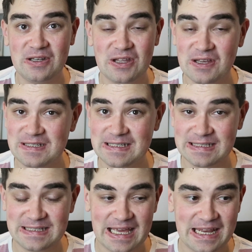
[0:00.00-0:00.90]

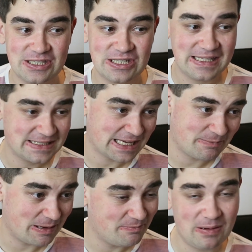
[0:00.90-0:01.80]
nurses in the NHS,
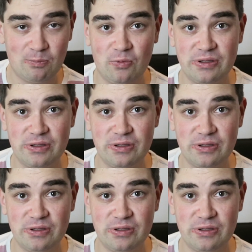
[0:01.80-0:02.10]
and my mum